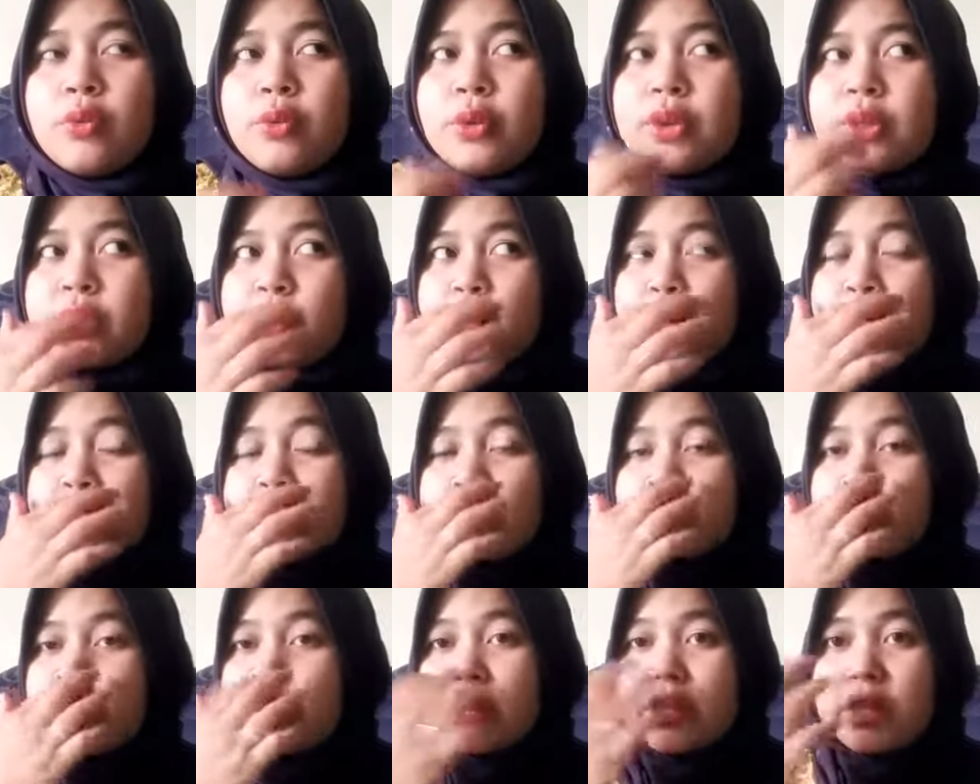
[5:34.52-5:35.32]

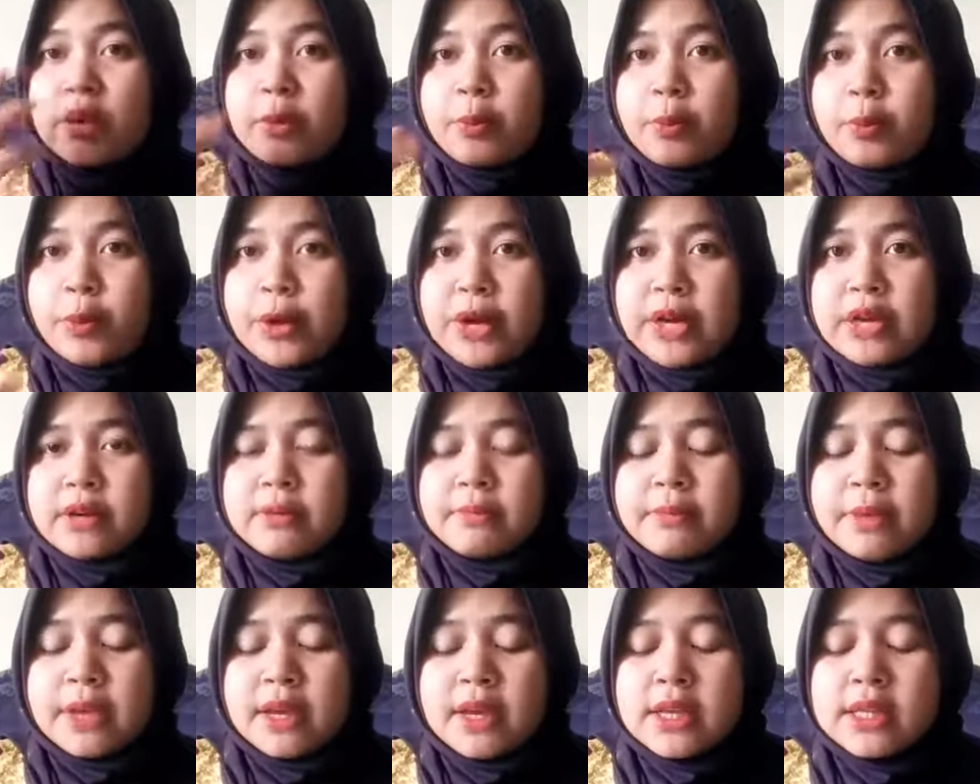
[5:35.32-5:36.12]
with their
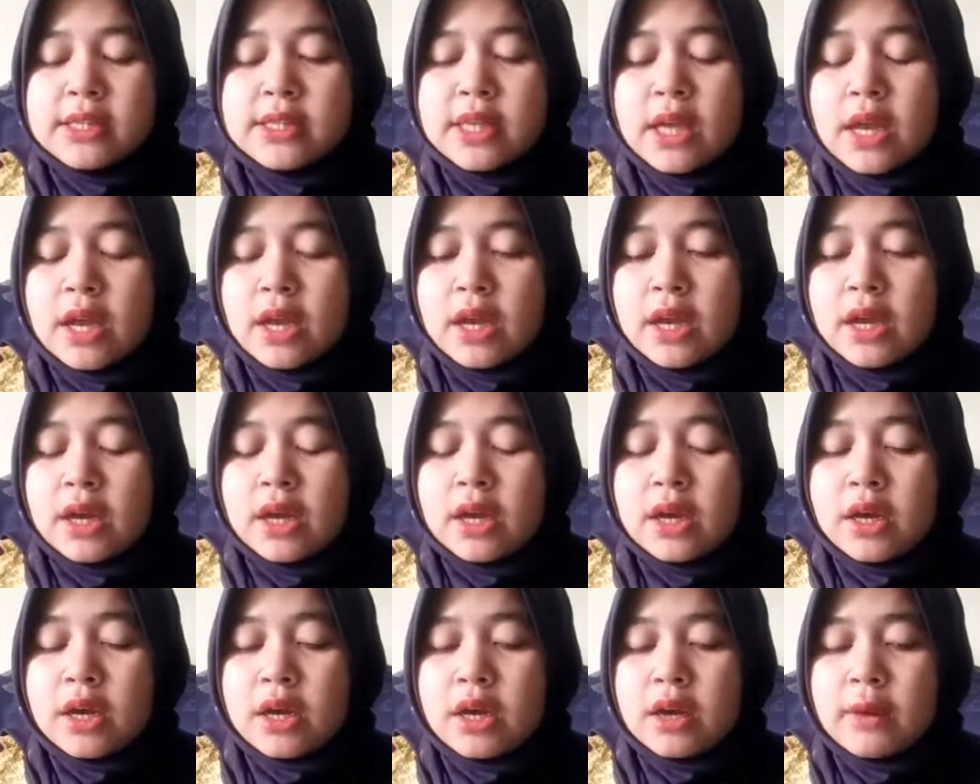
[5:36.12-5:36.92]
brain, because
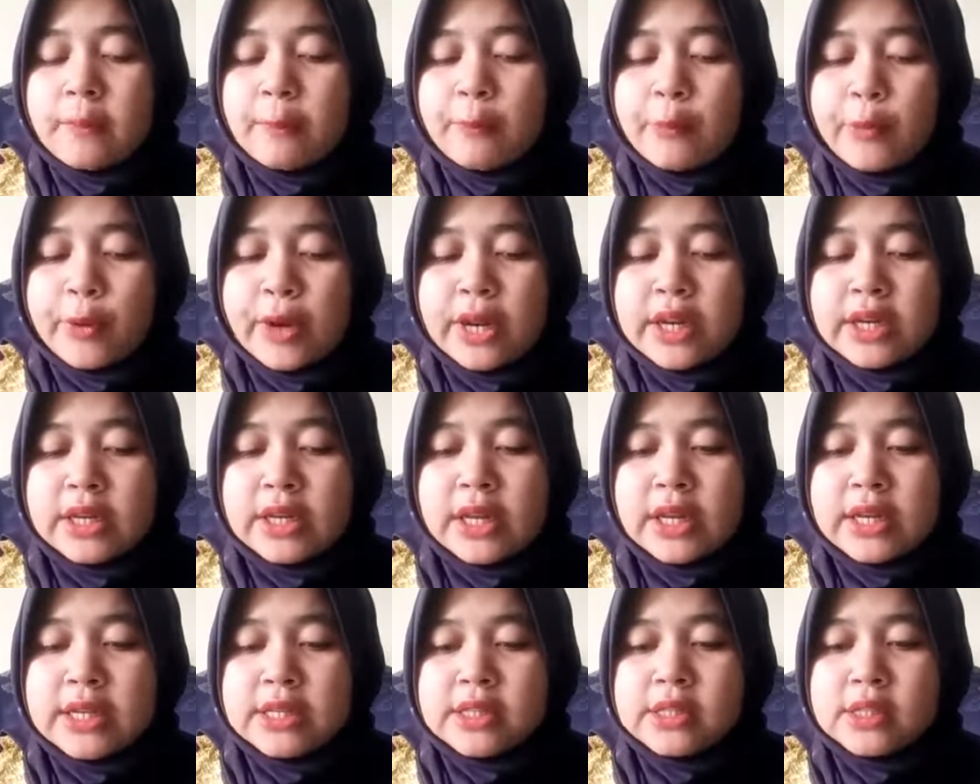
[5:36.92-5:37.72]

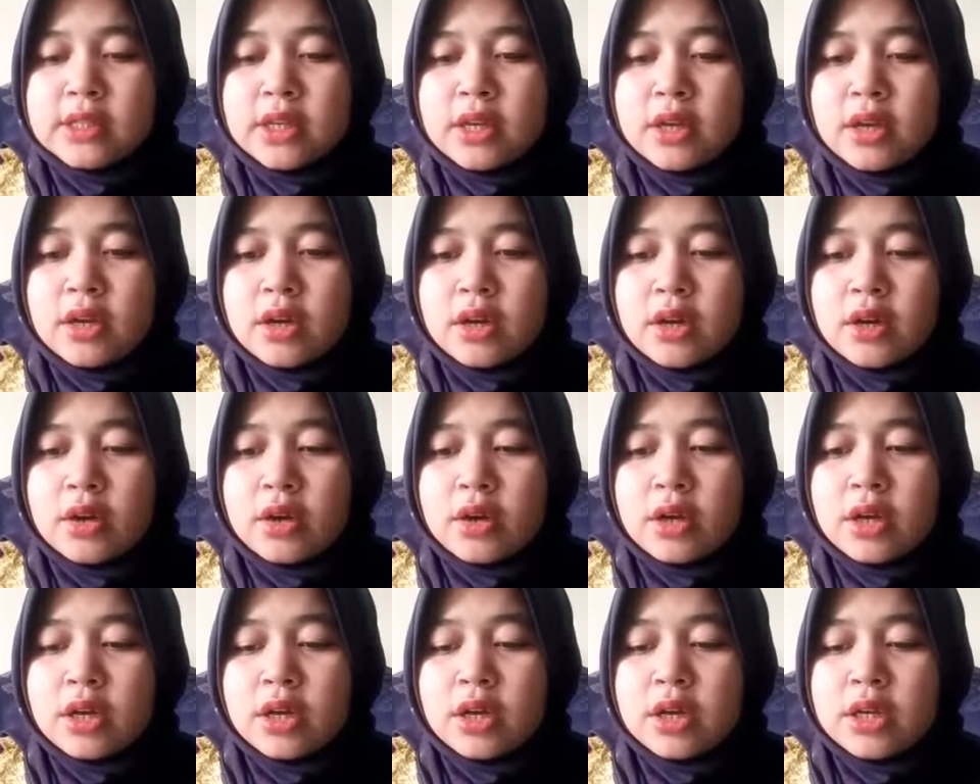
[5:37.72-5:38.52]
brain is the